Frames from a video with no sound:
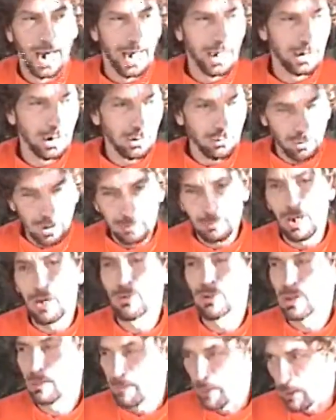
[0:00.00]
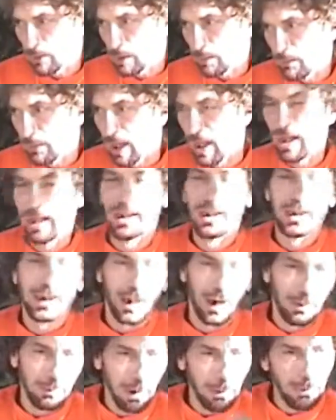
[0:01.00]
I had a dream I was a butterfly.
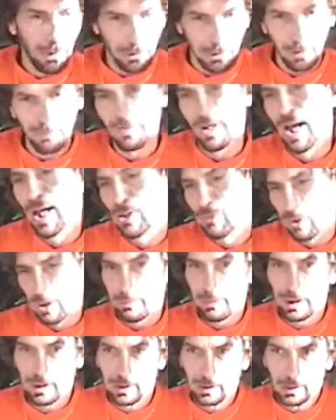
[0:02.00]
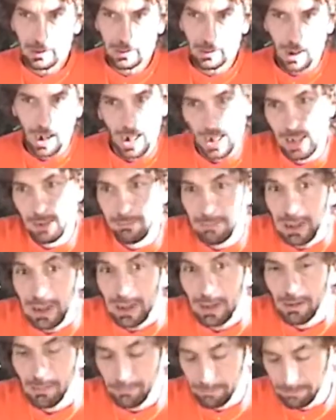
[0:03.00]
Now I'm a butterfly dreaming I am me.